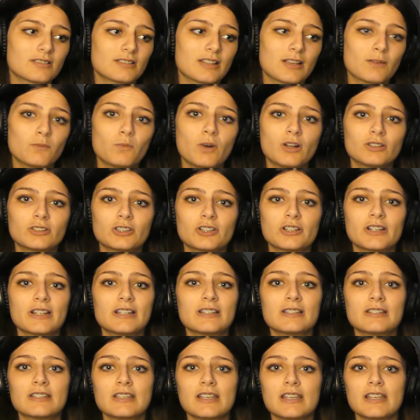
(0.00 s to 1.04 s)
like, Walter
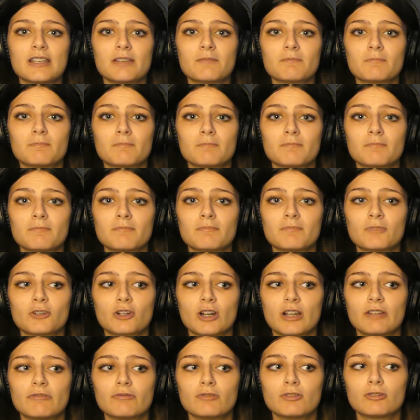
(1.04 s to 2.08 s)
didn't seem
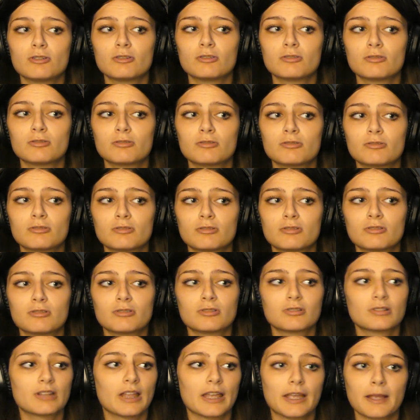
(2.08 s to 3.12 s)
grateful,
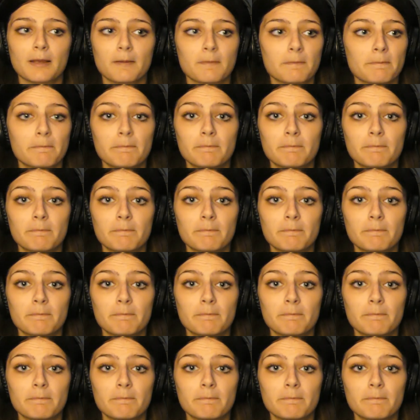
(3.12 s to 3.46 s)
like,